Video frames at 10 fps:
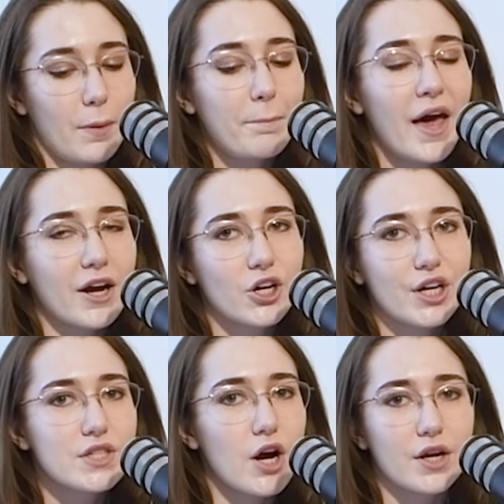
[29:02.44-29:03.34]
Pecker
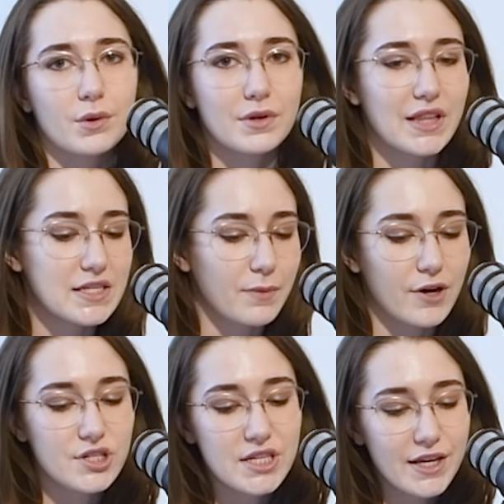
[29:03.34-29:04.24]
is arguing with Les
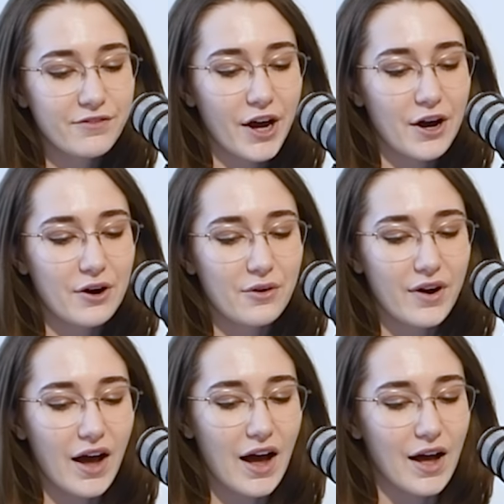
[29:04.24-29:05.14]
about
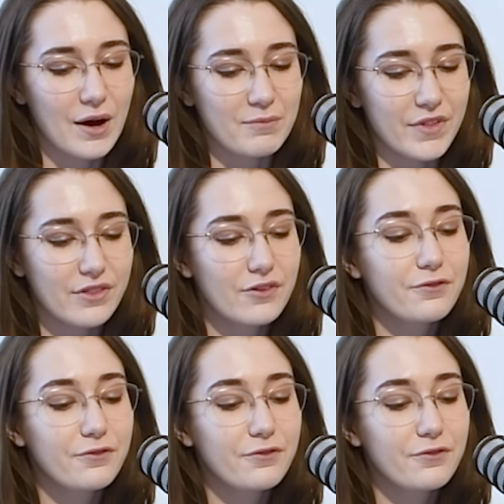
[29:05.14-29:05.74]
TiVo.